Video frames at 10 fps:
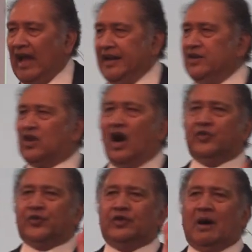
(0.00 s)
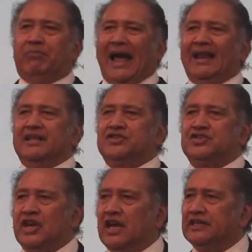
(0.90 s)
And you go through the balance
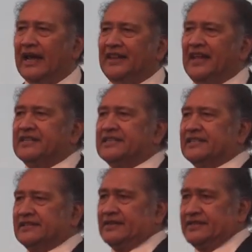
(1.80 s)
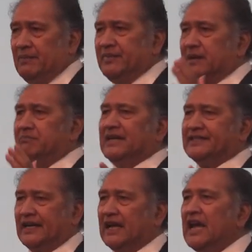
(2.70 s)
sheet and there's something
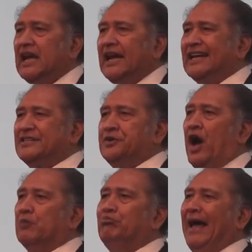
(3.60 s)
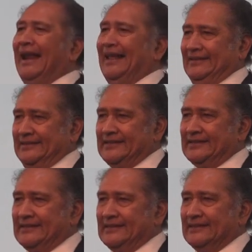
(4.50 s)
missing. It's not balanced.
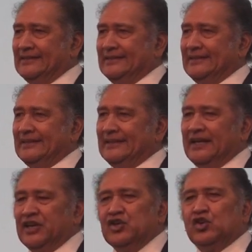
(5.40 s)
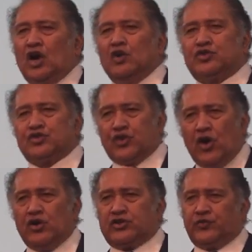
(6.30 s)
You go
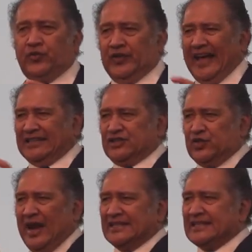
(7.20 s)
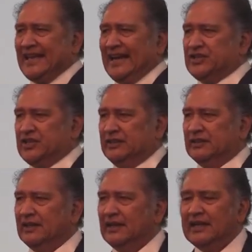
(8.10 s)
search for that transaction.
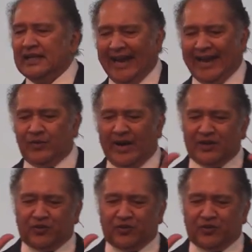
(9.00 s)
And when